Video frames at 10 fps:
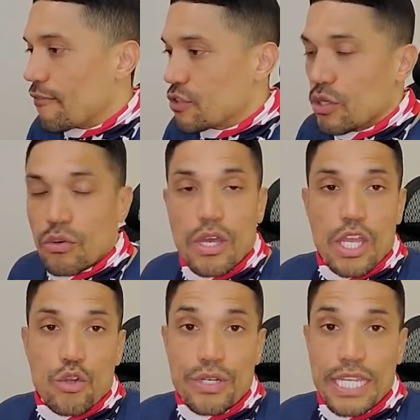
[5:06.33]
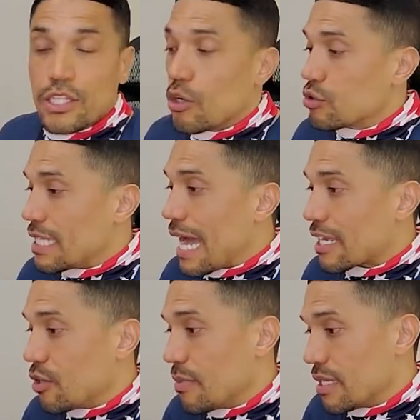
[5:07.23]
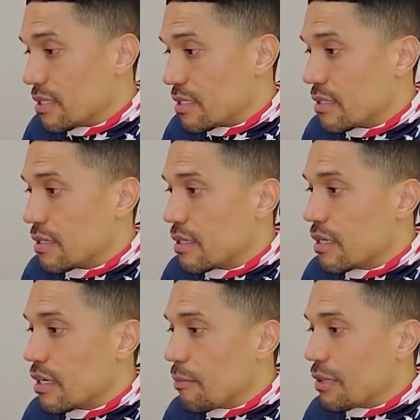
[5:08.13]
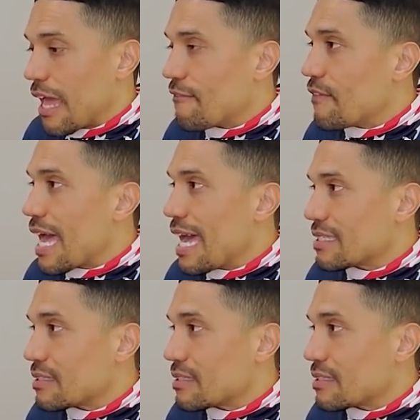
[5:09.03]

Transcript: So you'll need those documents. Apply fast.